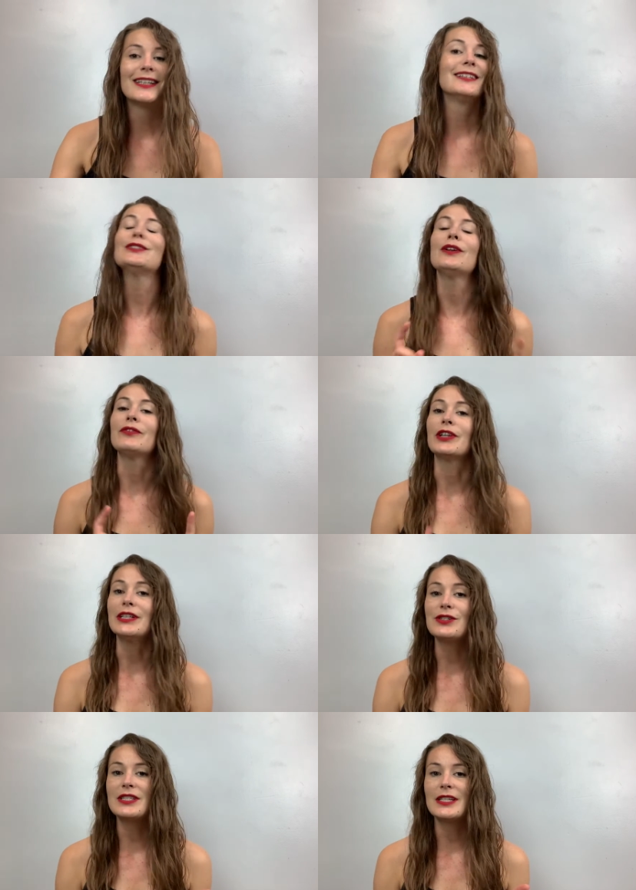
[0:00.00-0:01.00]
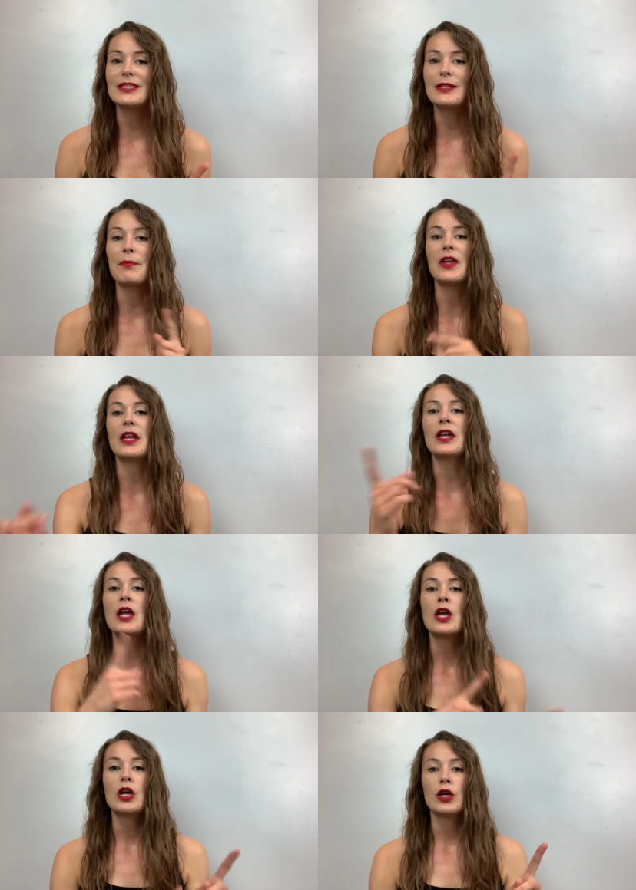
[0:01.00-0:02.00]
So if you're interested in something,
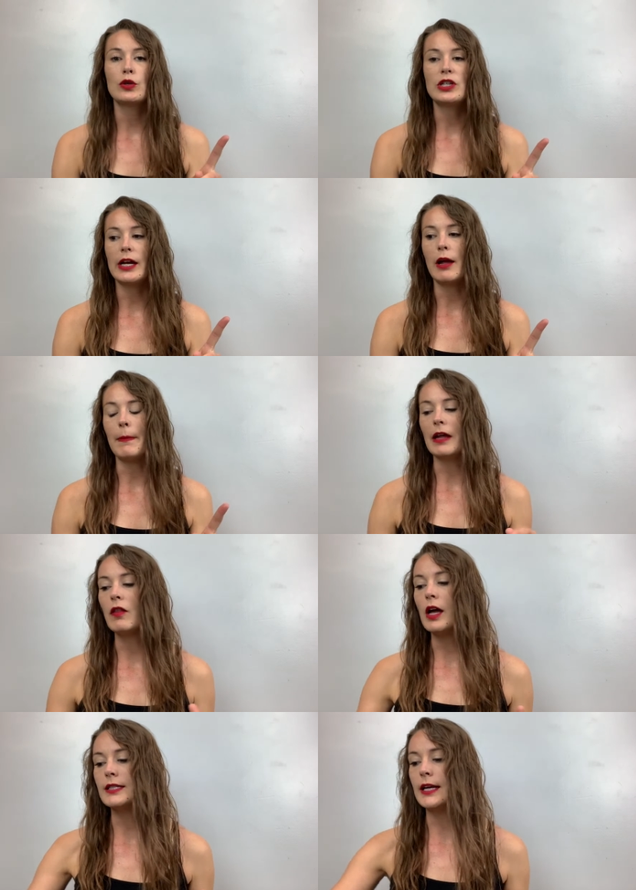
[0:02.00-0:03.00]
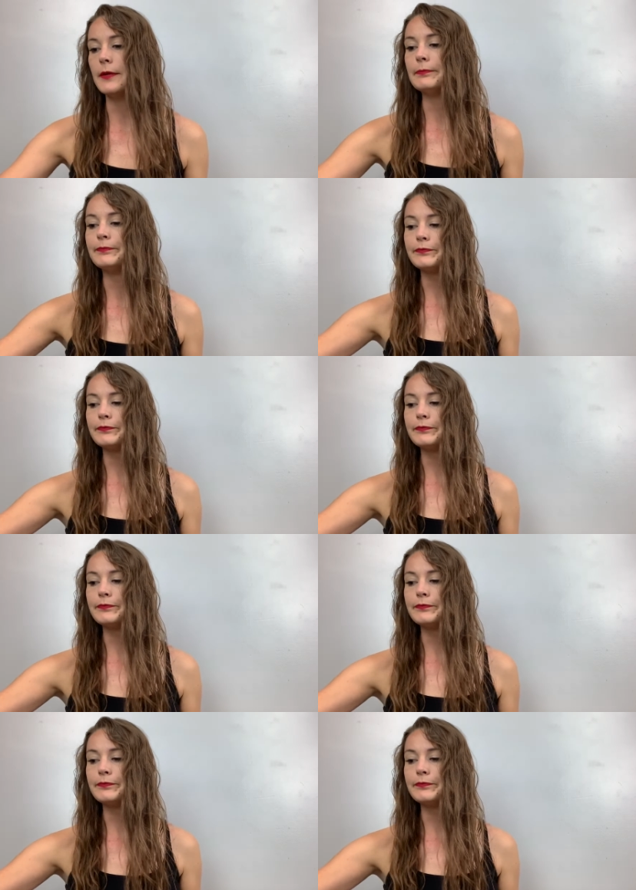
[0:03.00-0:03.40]
go check out my closet.